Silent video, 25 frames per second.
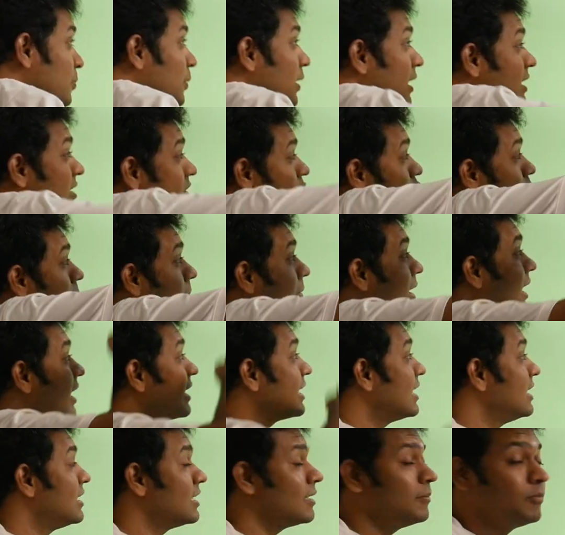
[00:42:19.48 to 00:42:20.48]
price, you
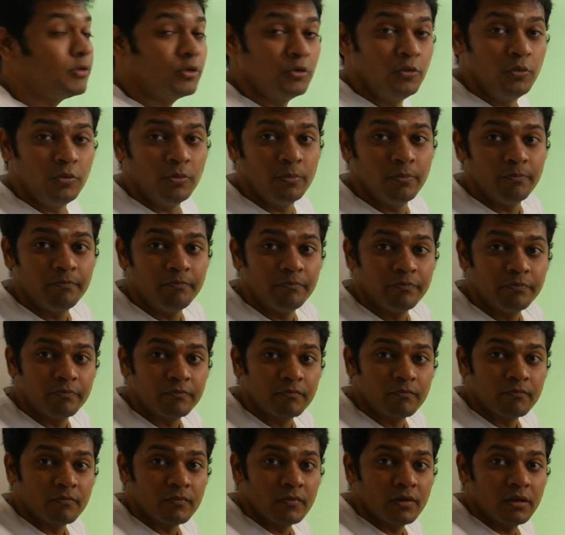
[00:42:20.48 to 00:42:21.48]
mark it up to
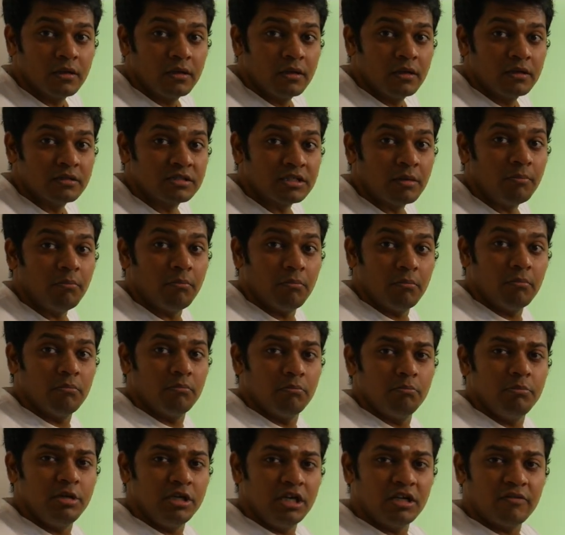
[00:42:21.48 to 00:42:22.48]
some
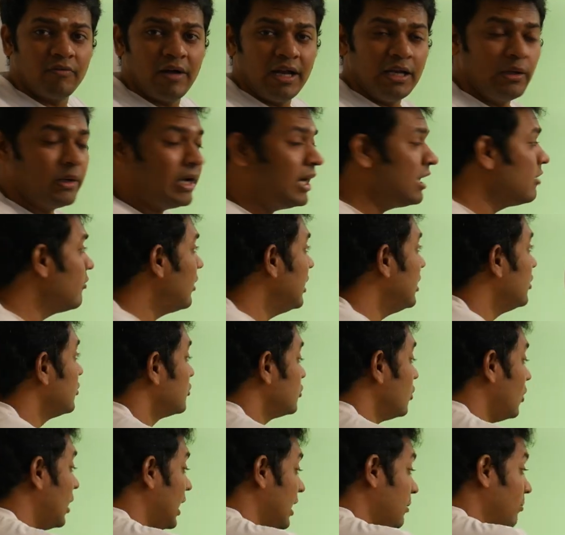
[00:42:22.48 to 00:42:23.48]
bigger value, higher value.
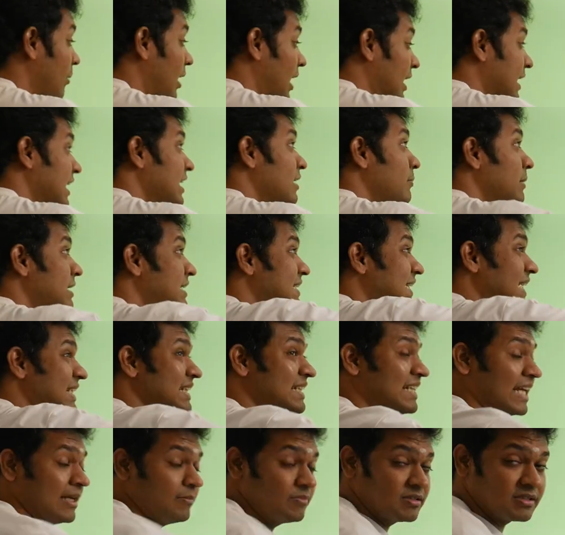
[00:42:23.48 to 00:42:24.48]
So I mark it up by
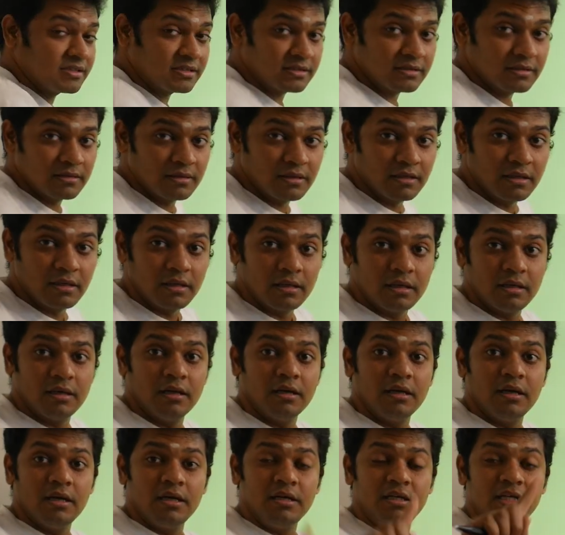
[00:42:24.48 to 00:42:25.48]
10 times.
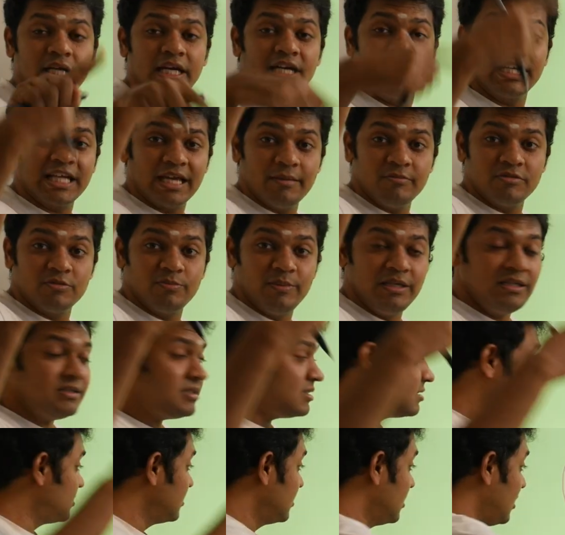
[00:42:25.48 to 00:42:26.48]
10 times
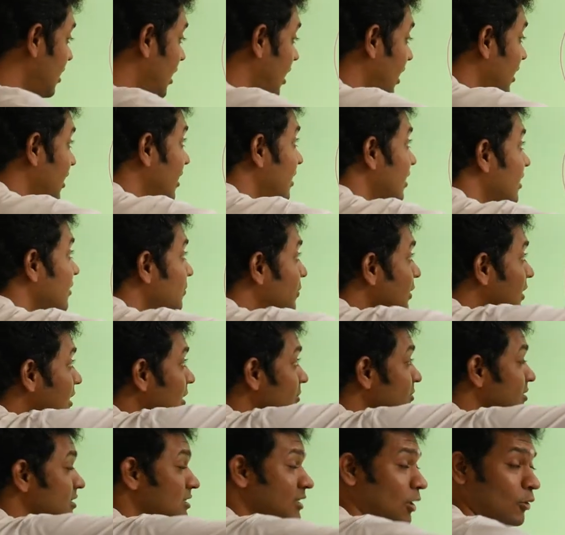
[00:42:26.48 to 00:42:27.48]
means 100
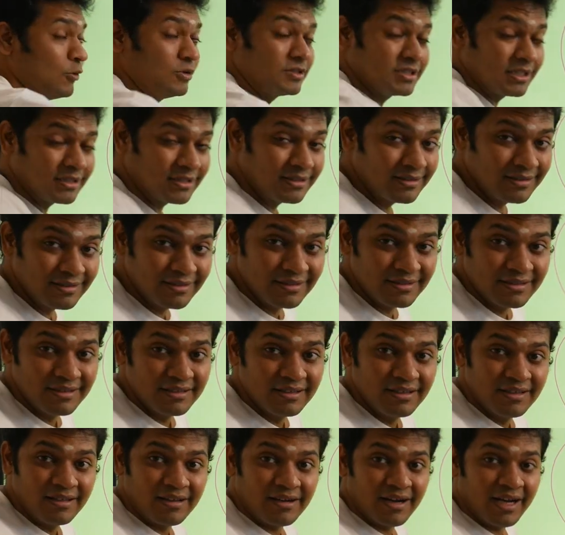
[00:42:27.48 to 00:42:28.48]
becomes 1000.
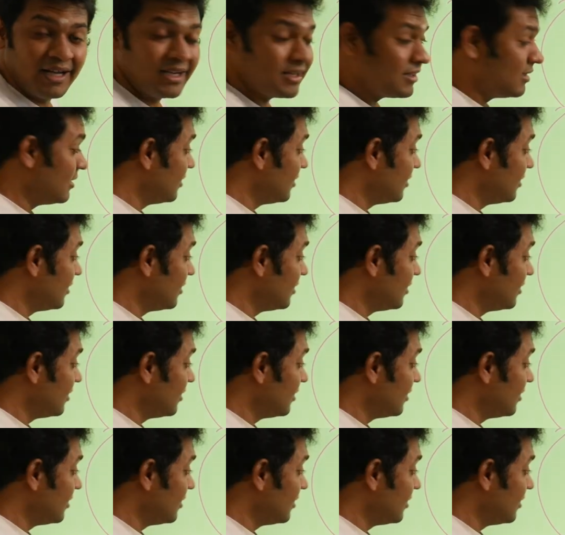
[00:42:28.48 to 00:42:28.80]
Right?